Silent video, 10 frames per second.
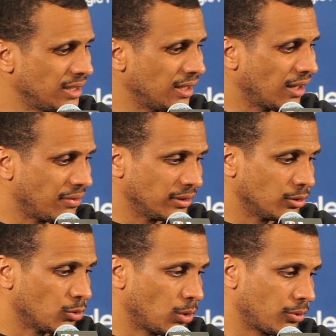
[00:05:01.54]
I think the
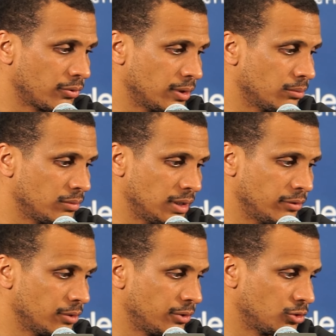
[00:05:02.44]
growth of him,
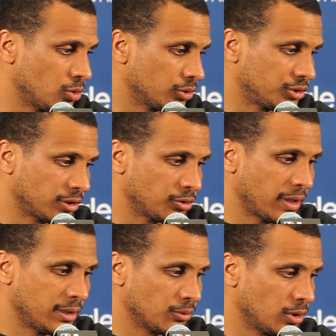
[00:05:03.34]
even if he scores six or
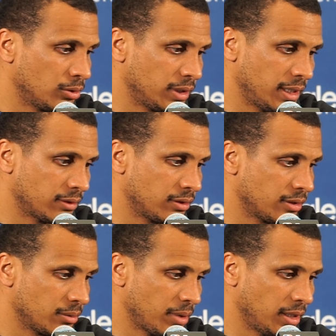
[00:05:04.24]
eight in a row and he gets
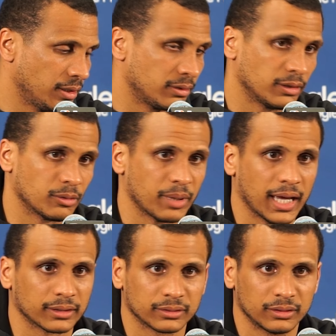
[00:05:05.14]
into the paint, it's a
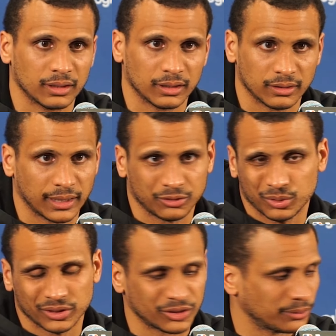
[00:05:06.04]
pass the next
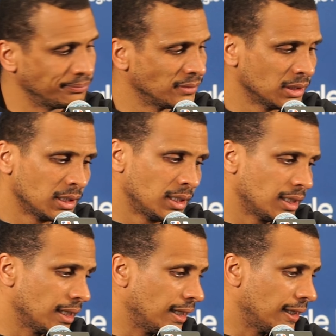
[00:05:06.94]
one. So,
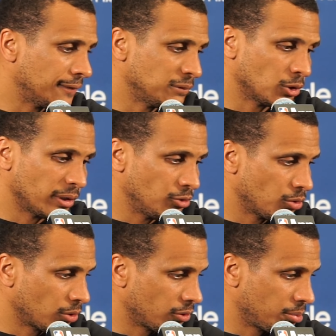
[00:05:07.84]
you know, he's
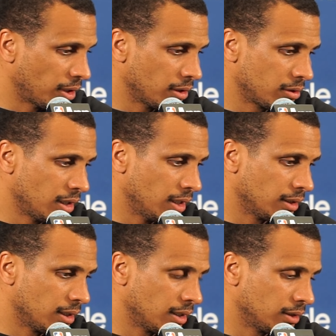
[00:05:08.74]
grown as a player,
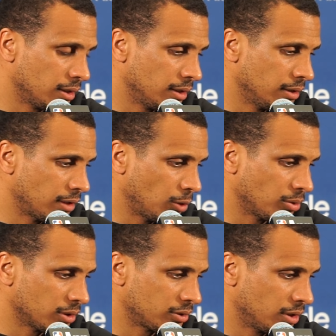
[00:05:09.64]
and it's helped
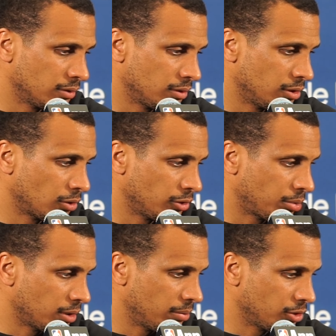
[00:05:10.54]
us, and, you know, he's
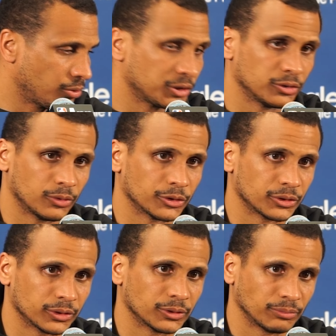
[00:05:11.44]
playing big stretches for us,
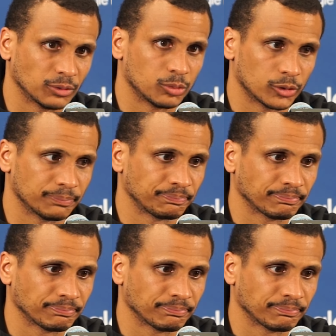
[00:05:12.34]
so it's important.